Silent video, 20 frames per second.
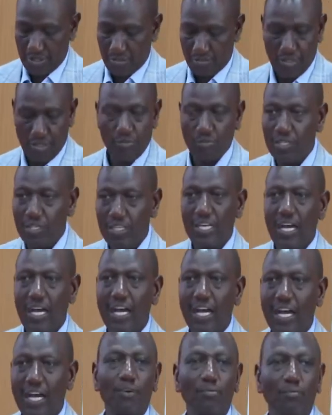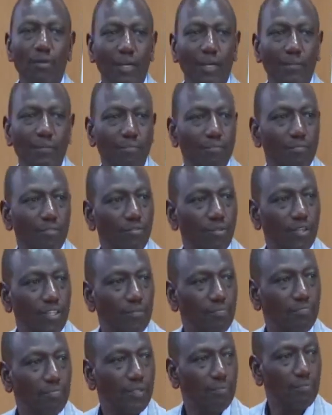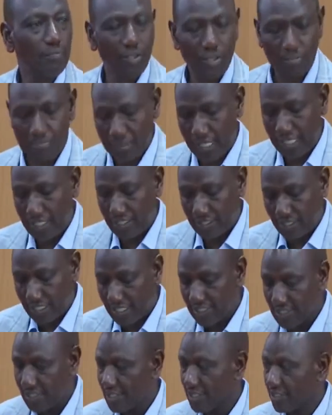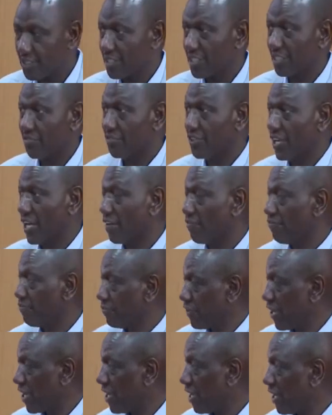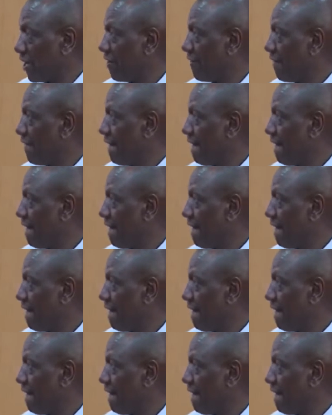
We wouldn't have a problem with people paying taxes if they are fair,